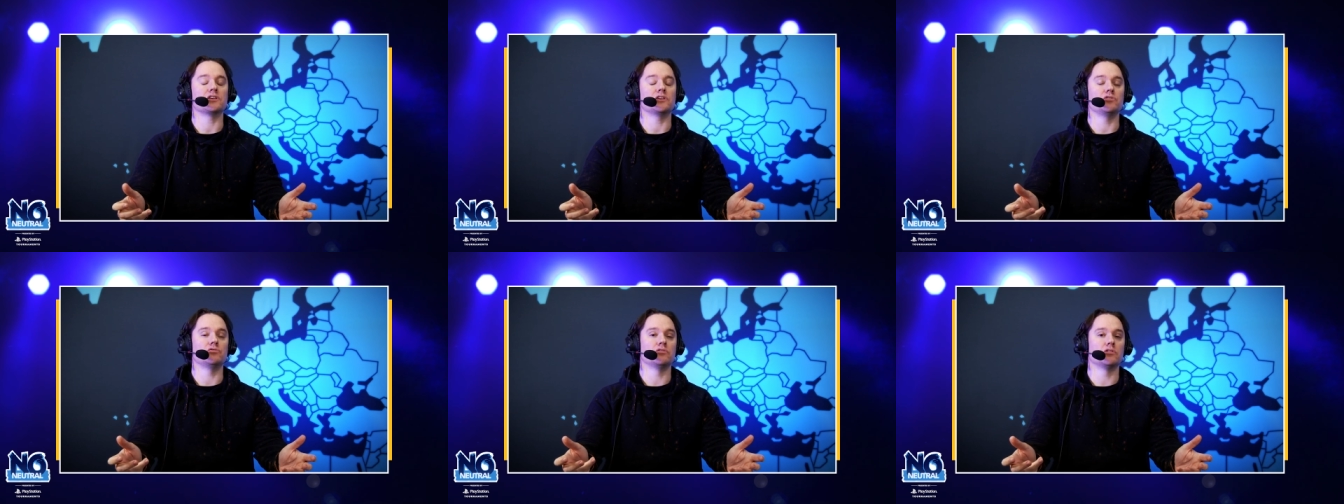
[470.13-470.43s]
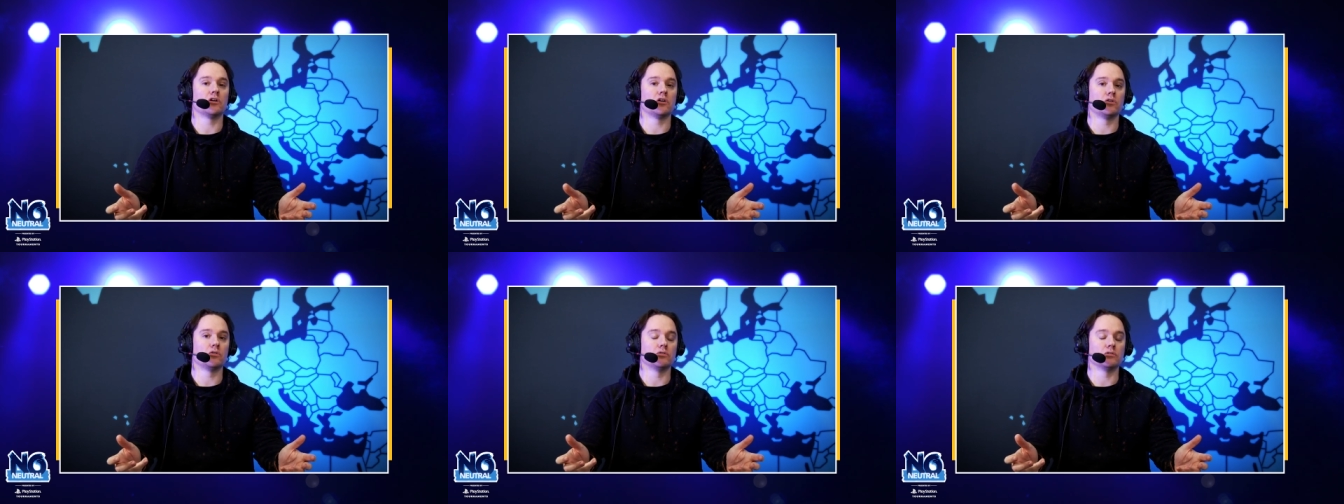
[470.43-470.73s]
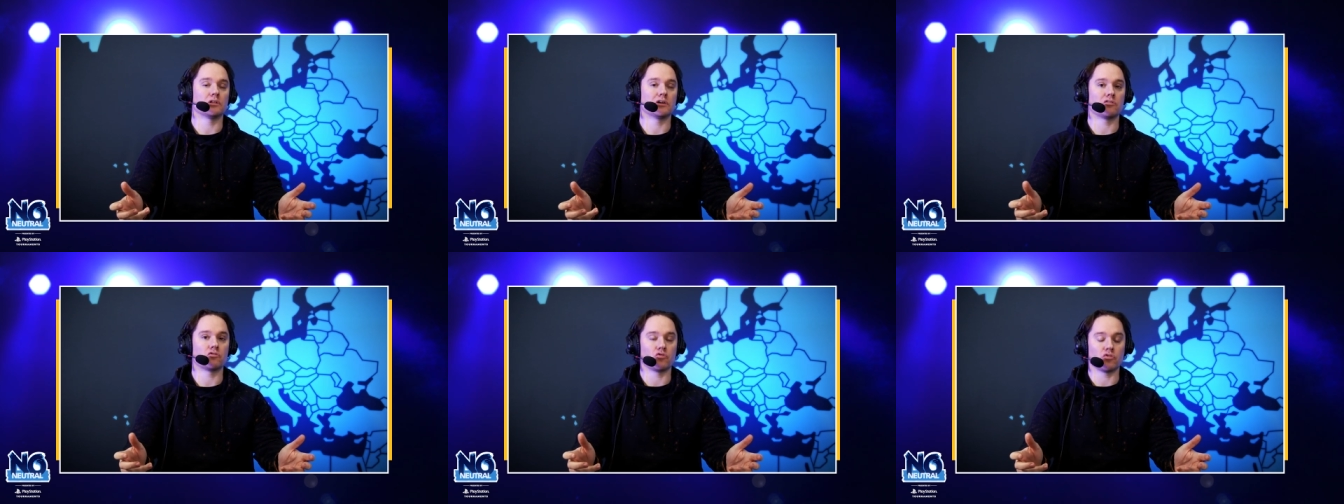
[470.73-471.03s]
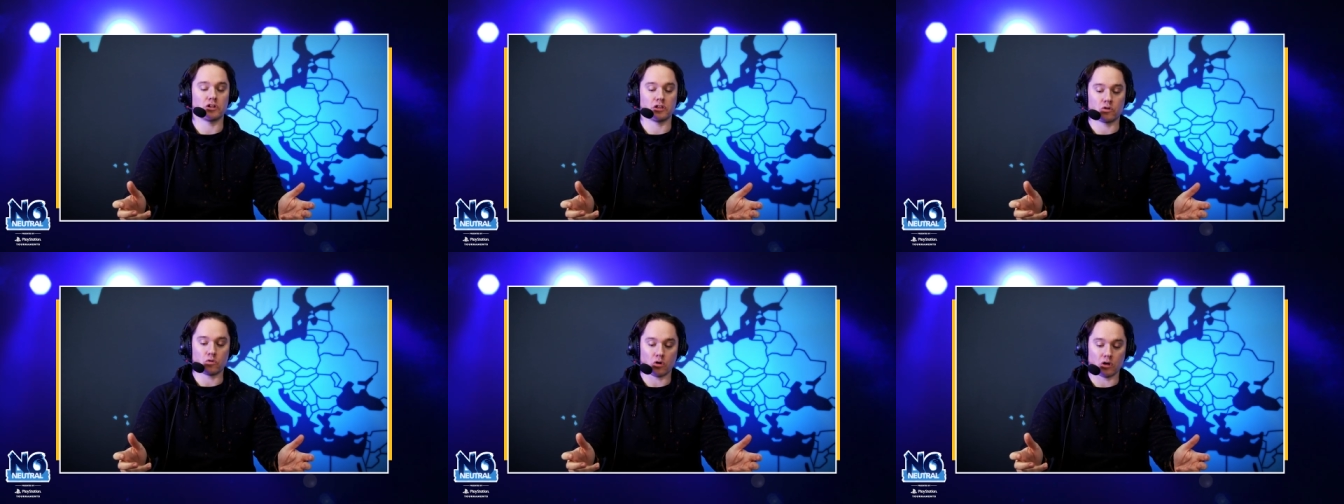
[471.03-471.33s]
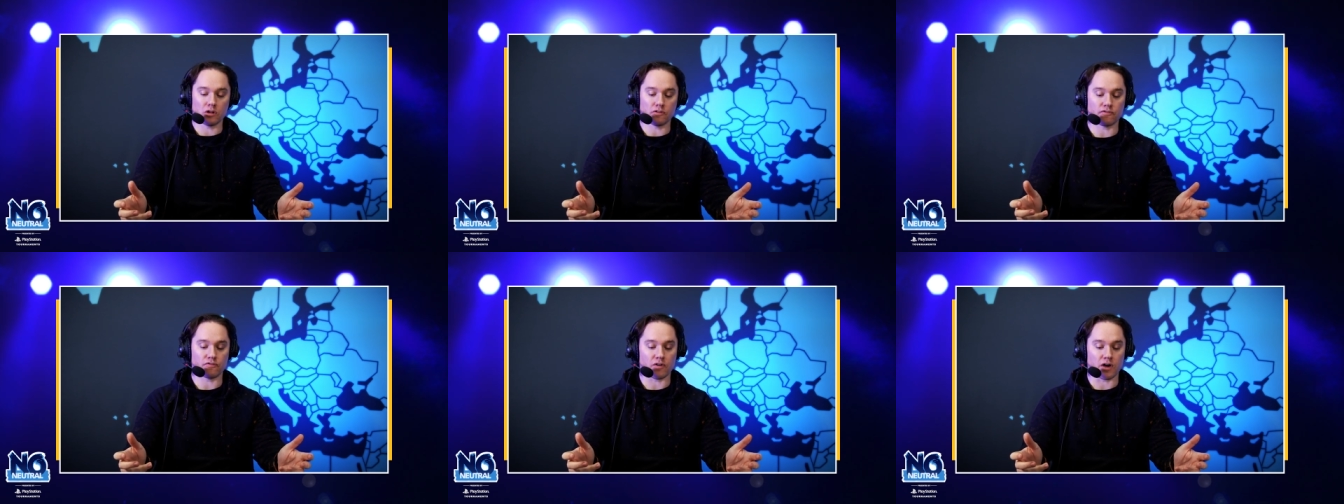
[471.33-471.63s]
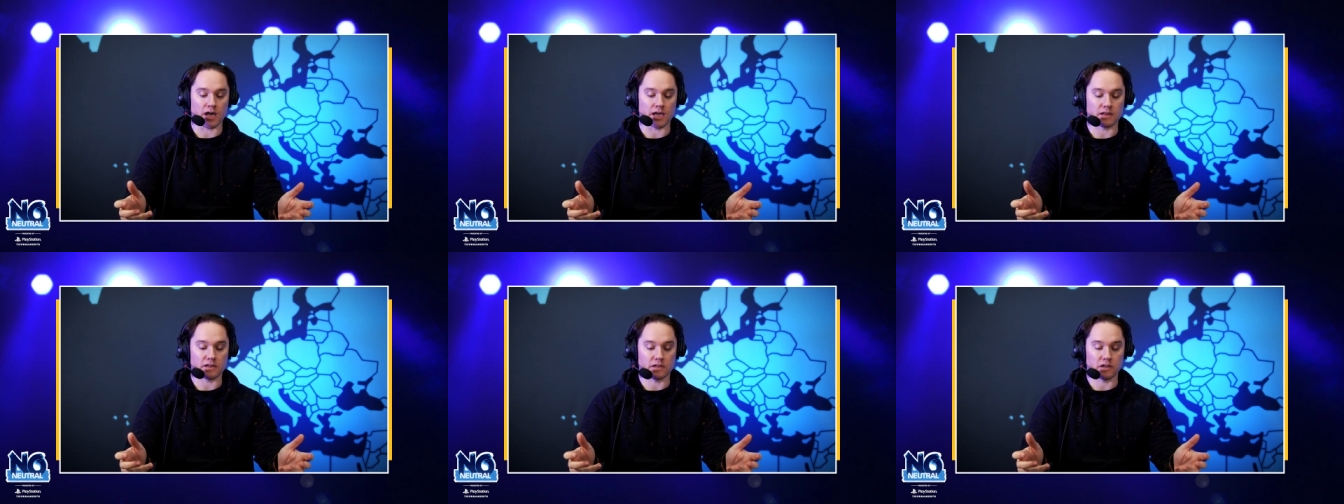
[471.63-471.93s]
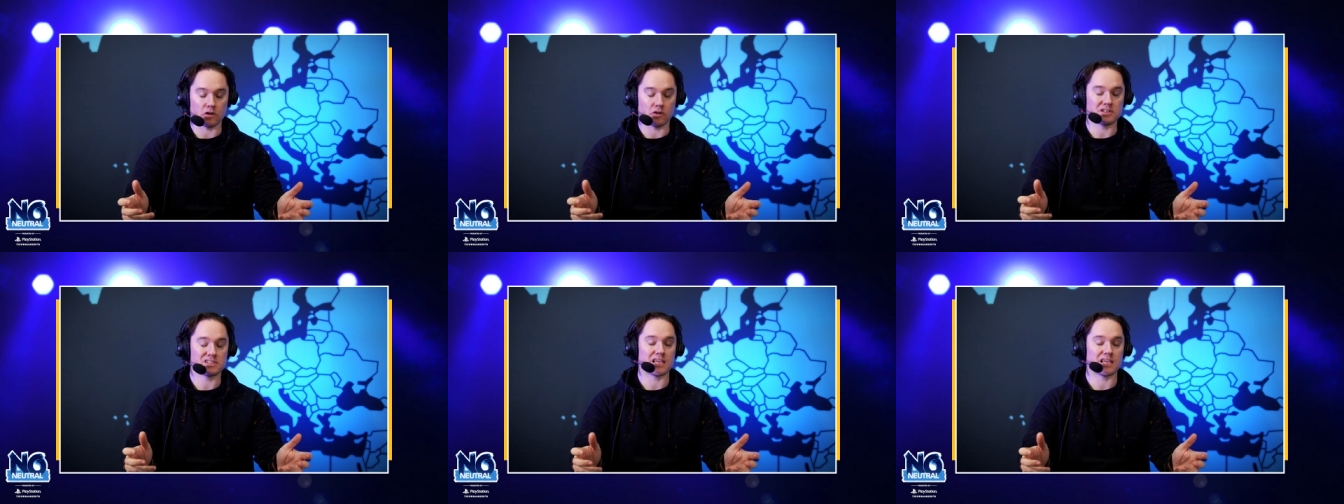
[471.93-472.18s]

that you know that are already qualified, you know,